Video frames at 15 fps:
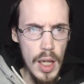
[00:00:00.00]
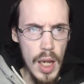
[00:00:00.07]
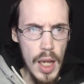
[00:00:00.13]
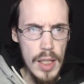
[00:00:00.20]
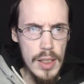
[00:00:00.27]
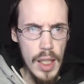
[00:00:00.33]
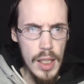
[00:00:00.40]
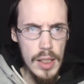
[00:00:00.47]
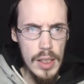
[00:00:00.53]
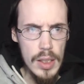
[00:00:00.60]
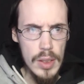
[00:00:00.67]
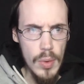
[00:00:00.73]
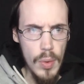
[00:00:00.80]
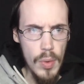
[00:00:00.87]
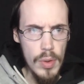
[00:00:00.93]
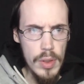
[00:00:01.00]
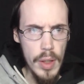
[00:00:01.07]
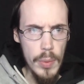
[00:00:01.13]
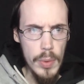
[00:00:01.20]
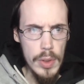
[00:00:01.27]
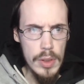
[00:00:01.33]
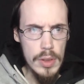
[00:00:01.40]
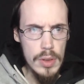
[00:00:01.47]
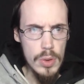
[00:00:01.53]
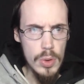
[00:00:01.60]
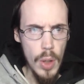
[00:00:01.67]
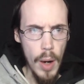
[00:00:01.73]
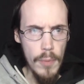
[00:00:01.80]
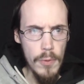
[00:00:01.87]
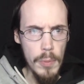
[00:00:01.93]
Isn't that the sword that was
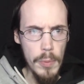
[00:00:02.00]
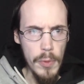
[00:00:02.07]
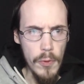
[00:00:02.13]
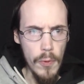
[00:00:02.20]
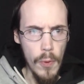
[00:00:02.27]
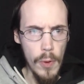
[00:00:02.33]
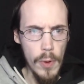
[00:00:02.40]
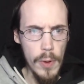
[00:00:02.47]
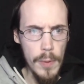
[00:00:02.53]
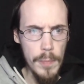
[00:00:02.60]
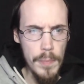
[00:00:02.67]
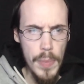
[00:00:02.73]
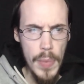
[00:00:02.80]
dropped from before?